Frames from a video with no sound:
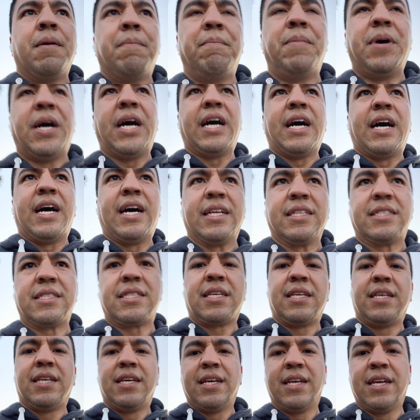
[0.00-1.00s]

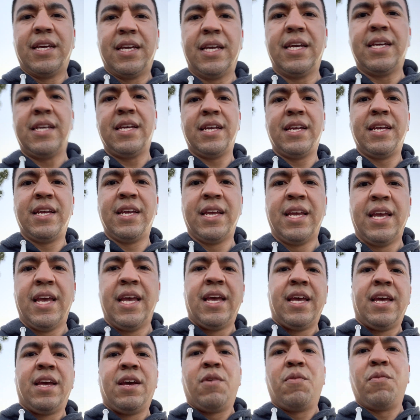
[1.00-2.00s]
But
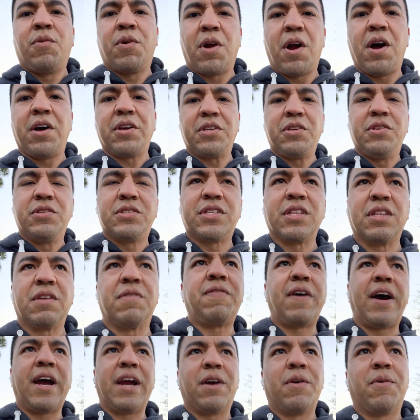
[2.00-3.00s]
we're all used to the
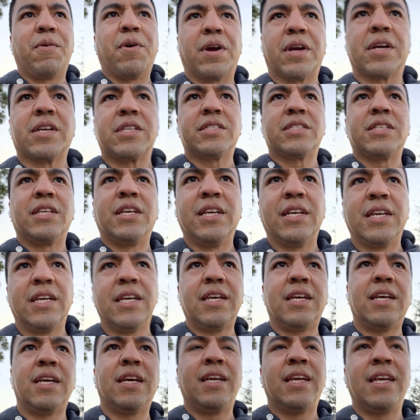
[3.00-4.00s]
fireworks.
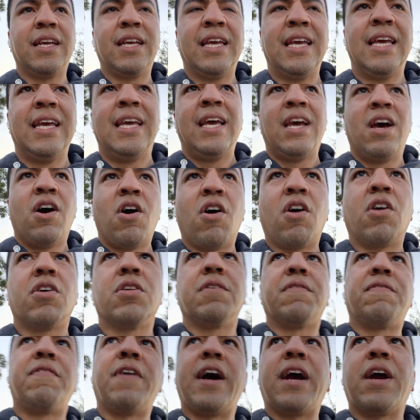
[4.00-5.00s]
Are
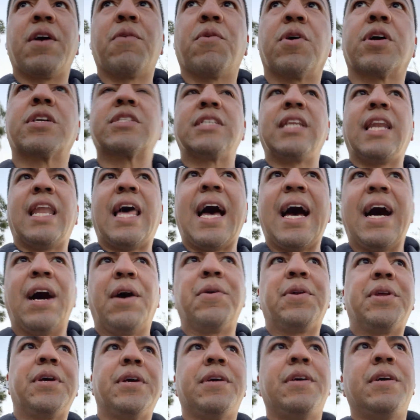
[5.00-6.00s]
the fireworks
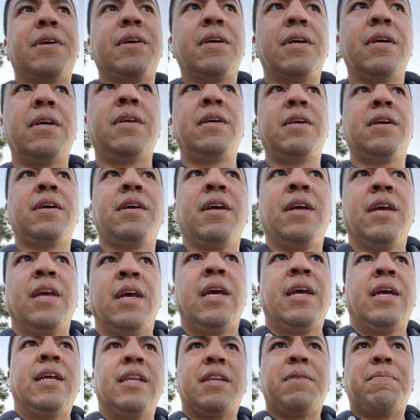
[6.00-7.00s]
loud?
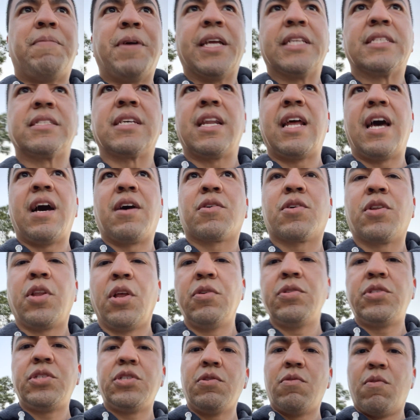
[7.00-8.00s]
Depends on how
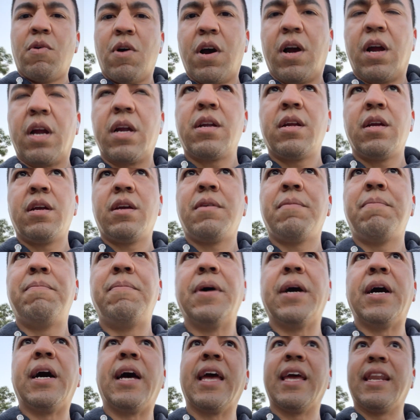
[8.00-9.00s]
close you are,
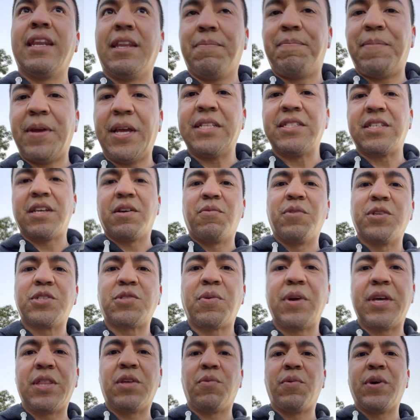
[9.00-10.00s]
and depends on which
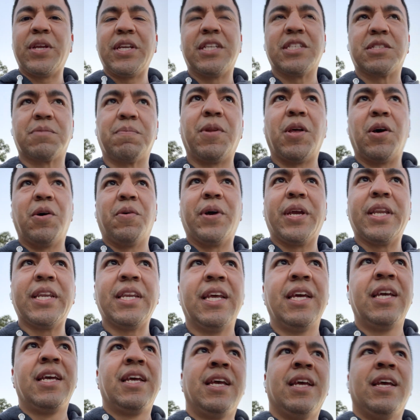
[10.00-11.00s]
way the wind is blowing.
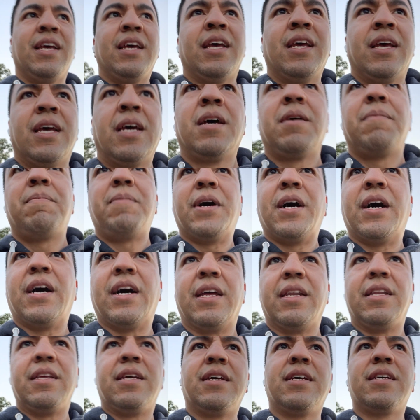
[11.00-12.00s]

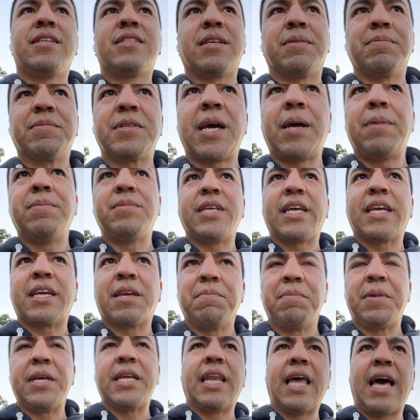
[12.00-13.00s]
But sometimes they
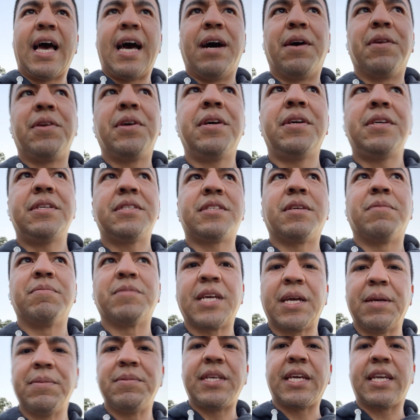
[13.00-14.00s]
can be loud.
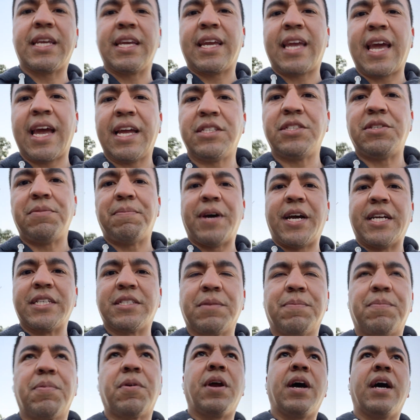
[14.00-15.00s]
Sometimes they can catch you by
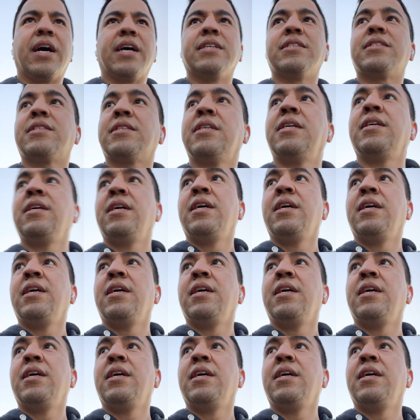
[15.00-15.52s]
surprise.